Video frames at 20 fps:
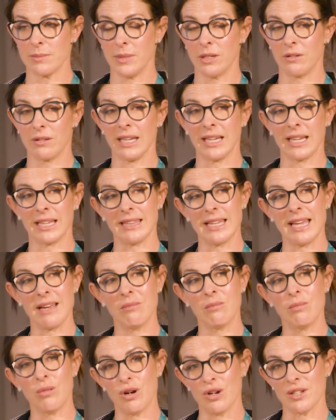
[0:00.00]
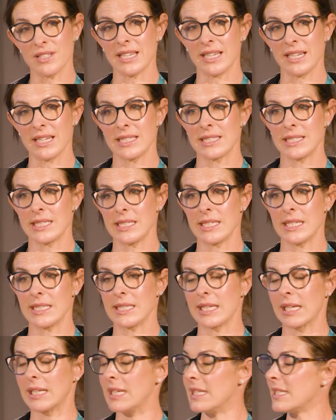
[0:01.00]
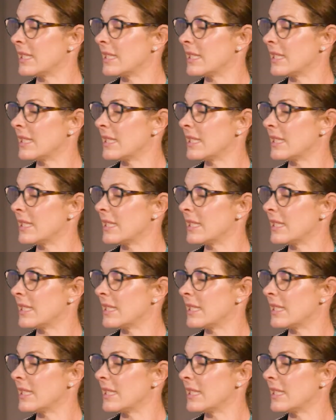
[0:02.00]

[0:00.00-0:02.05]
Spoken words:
milking, and that was at a statistically